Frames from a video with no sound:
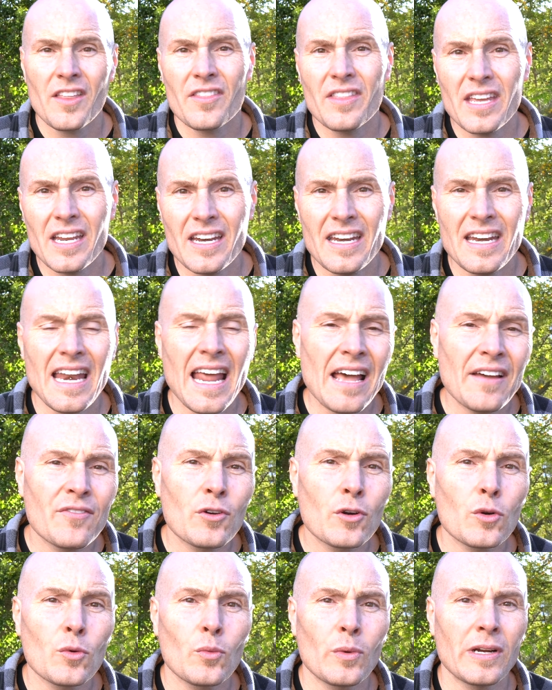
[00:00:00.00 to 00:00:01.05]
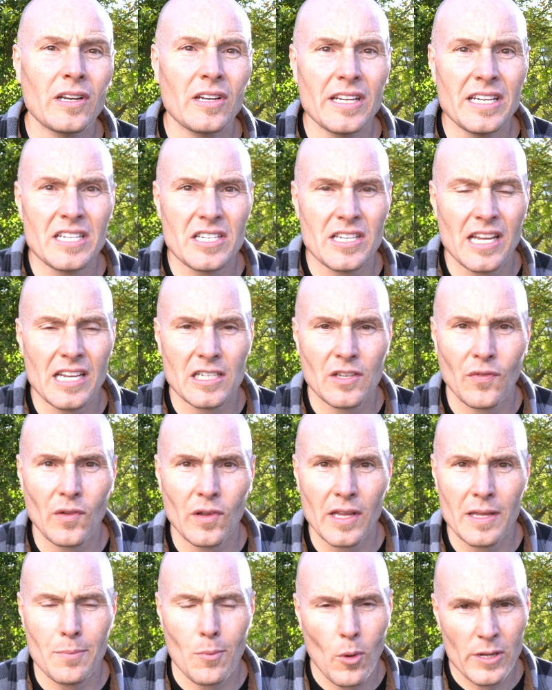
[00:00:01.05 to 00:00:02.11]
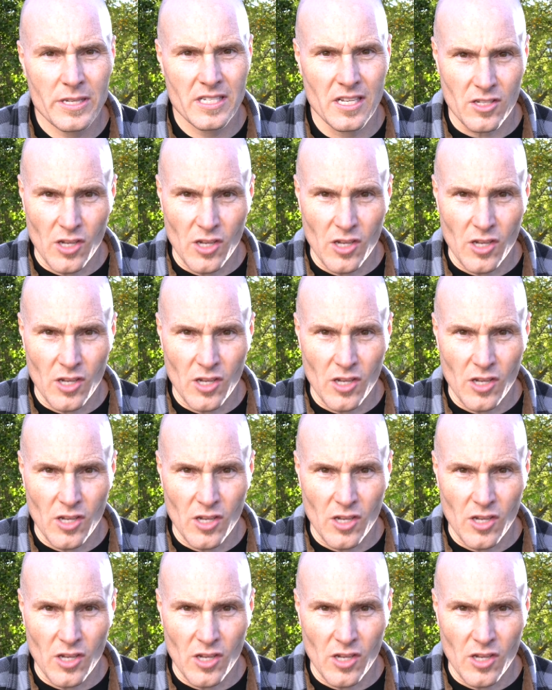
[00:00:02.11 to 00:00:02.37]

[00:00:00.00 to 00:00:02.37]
that never really stays fully moist.